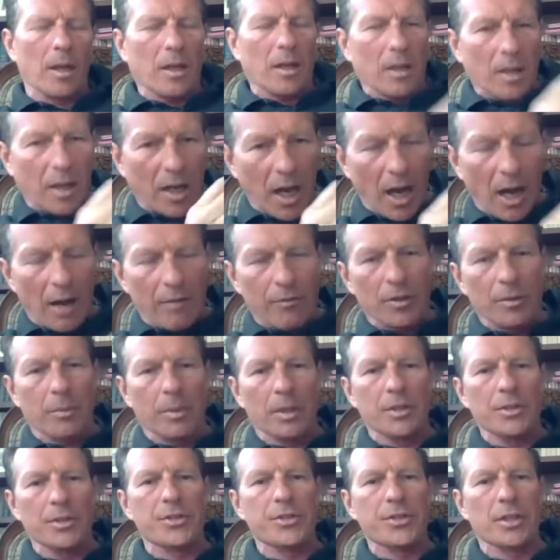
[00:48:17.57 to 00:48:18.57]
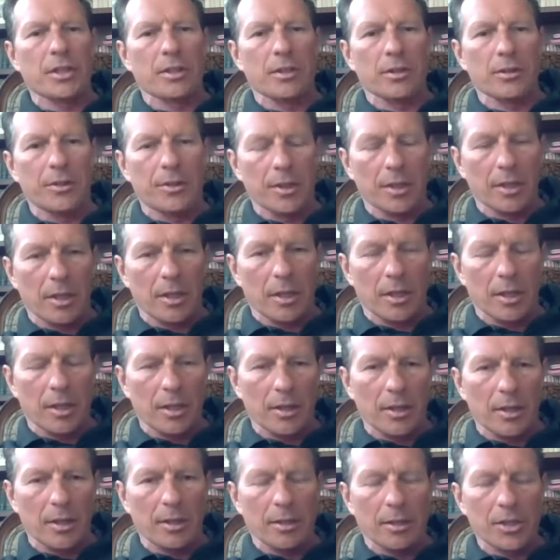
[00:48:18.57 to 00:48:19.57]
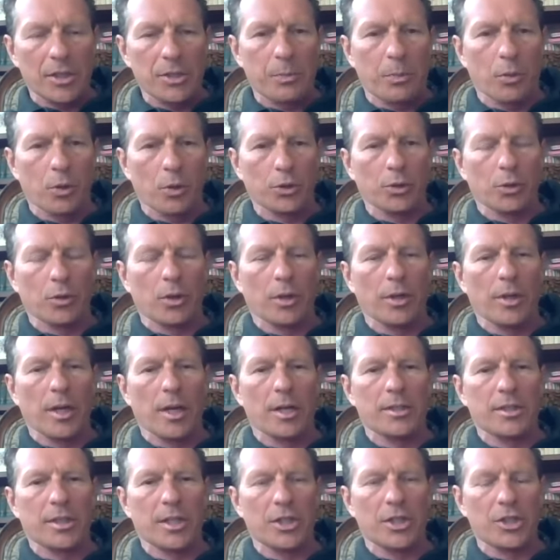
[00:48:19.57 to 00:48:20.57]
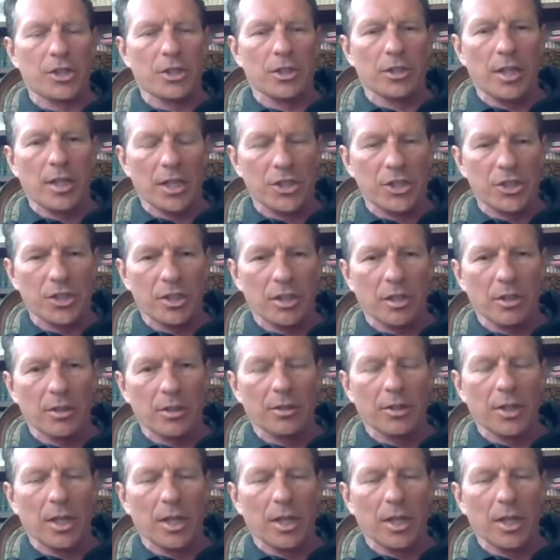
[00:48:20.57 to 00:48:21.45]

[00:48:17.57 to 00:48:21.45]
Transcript: governments and uh, uh sport organizations, national,